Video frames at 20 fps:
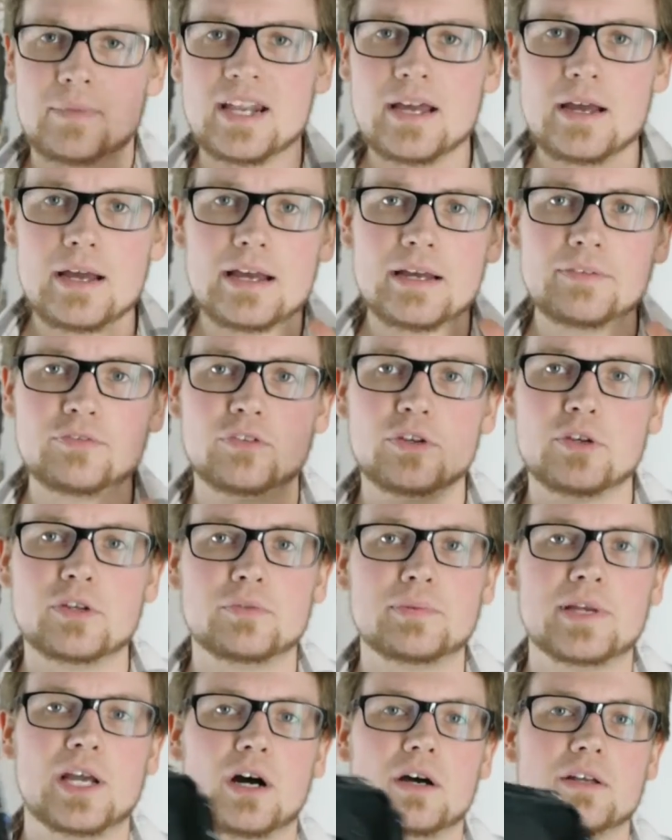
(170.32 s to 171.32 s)
I have to
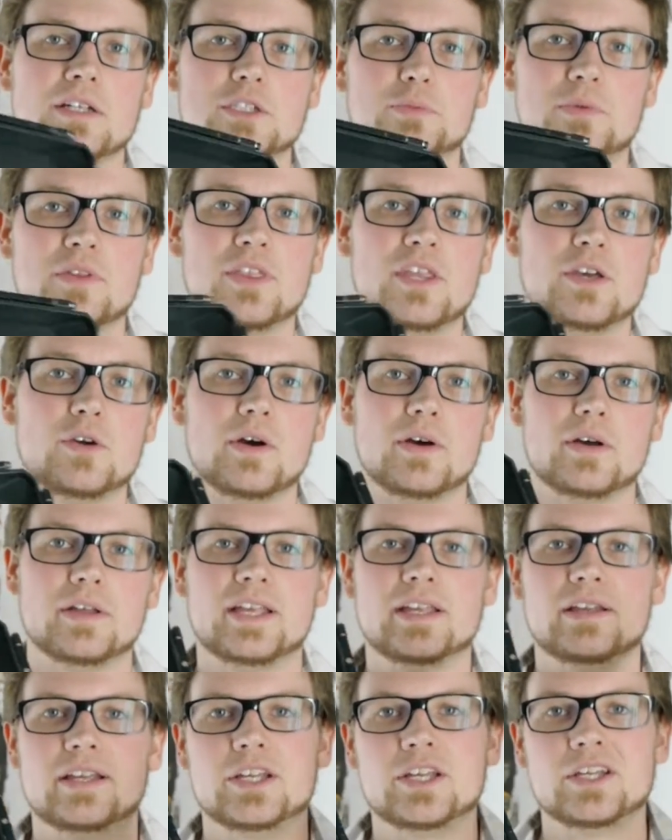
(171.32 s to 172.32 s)
be honest with you,
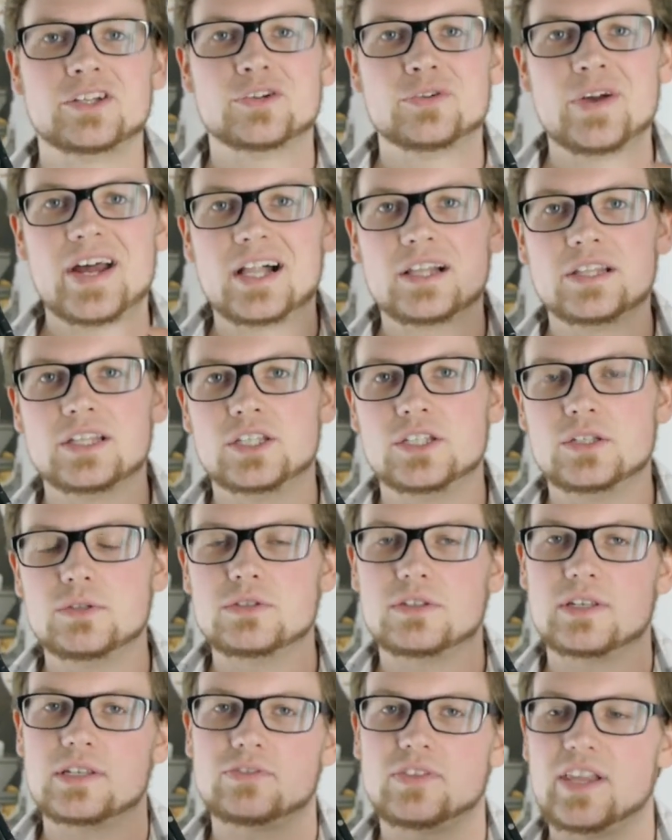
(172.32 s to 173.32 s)
I rarely use
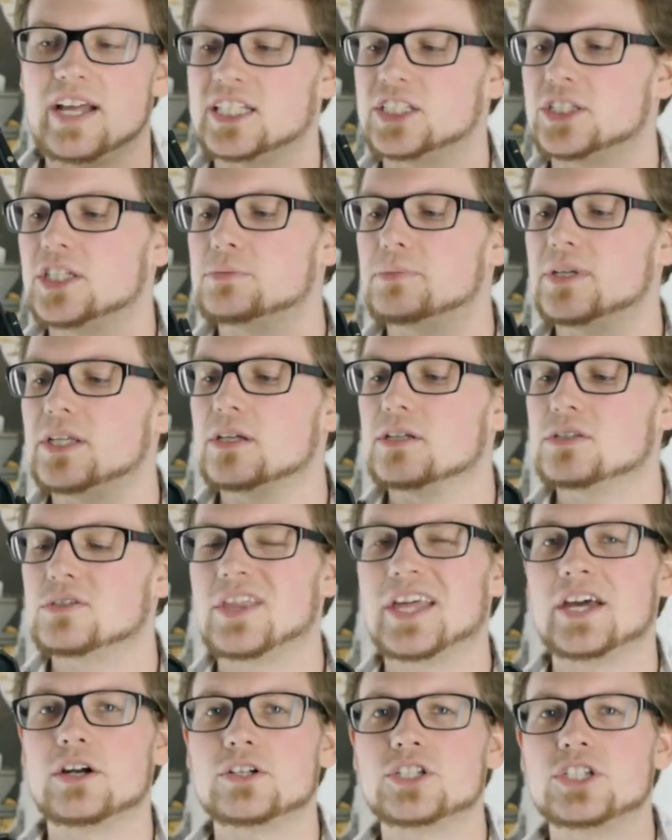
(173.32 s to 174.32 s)
these flags just because
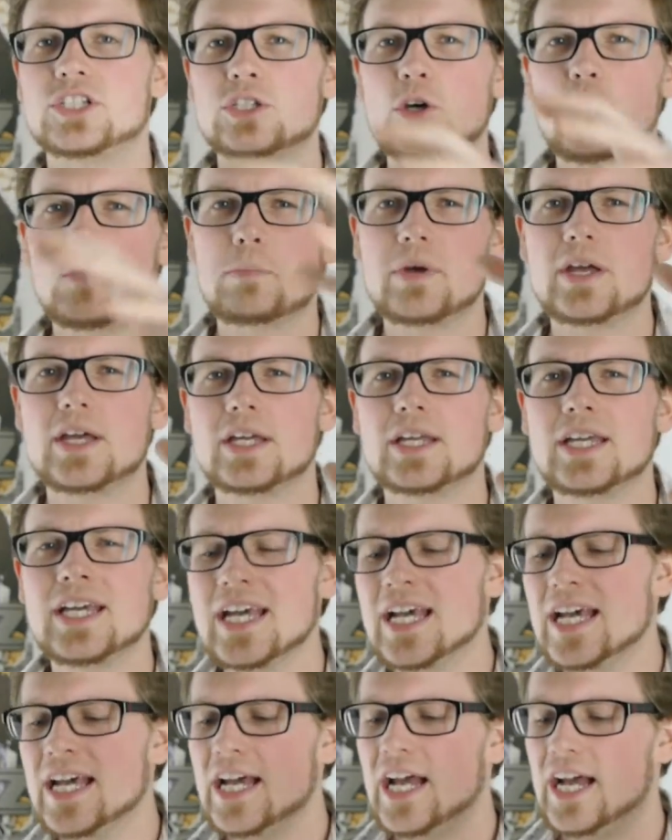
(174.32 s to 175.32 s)
they are so big
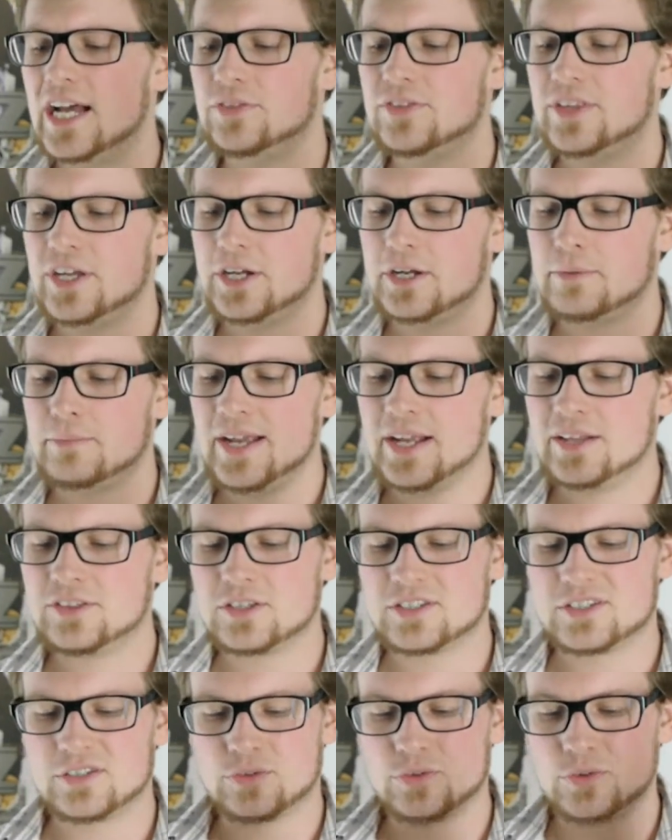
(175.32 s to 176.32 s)
and they make
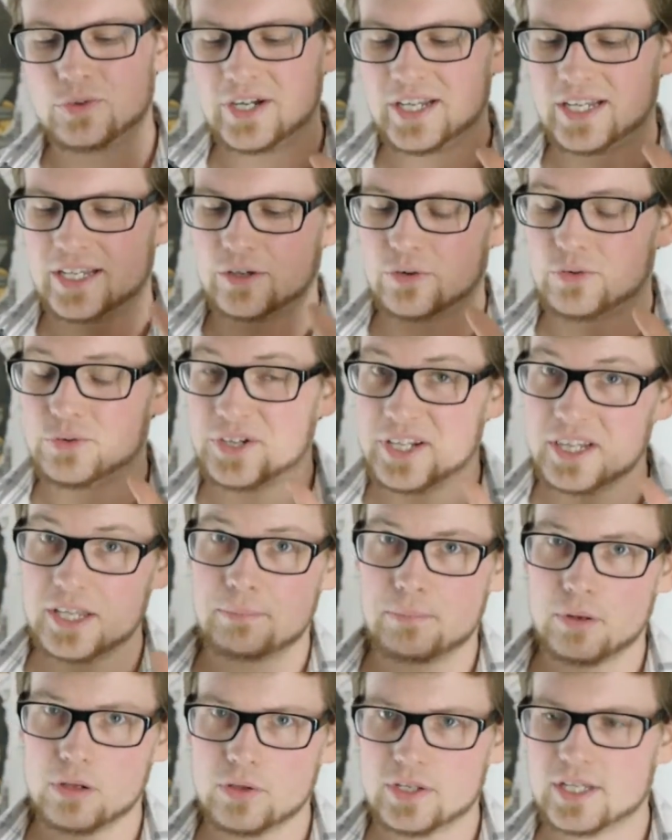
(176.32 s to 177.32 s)
this rig really
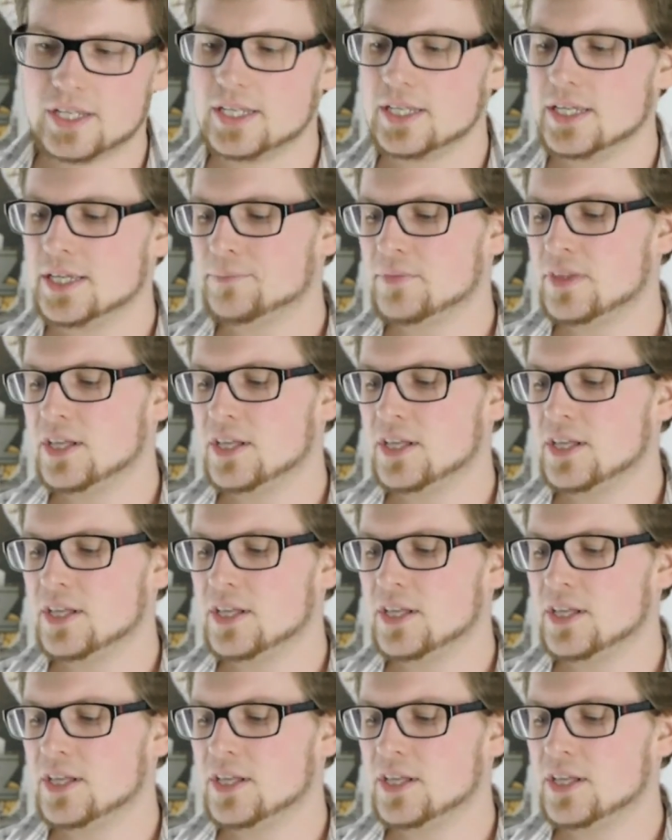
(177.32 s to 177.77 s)
bulky.